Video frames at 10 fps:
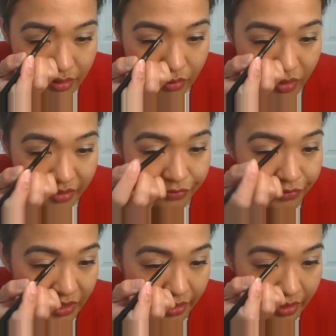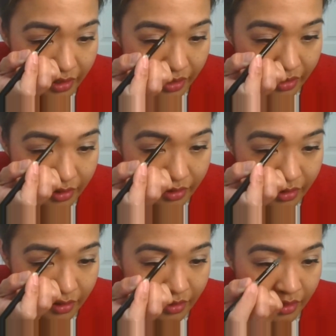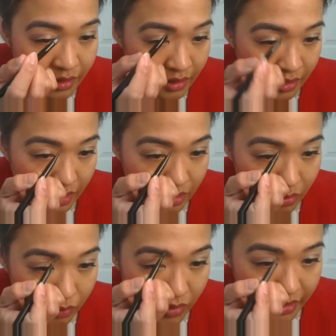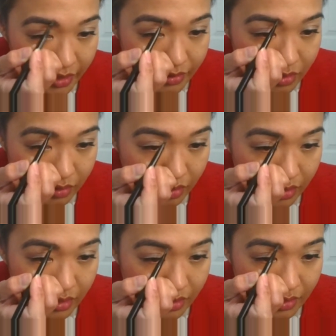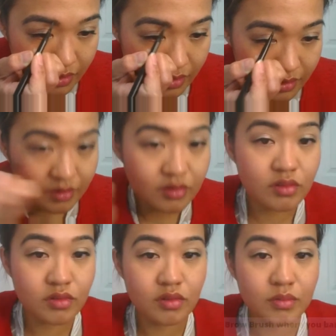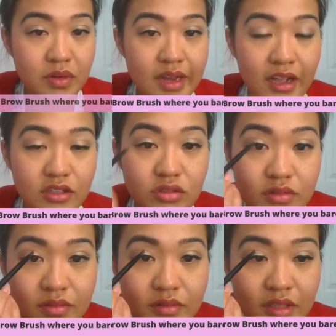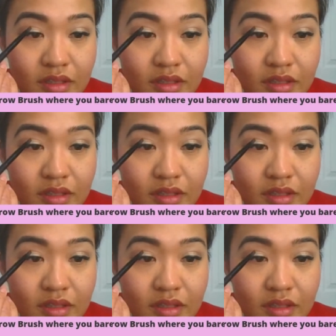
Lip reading: to fill it in and you want it to look super natural.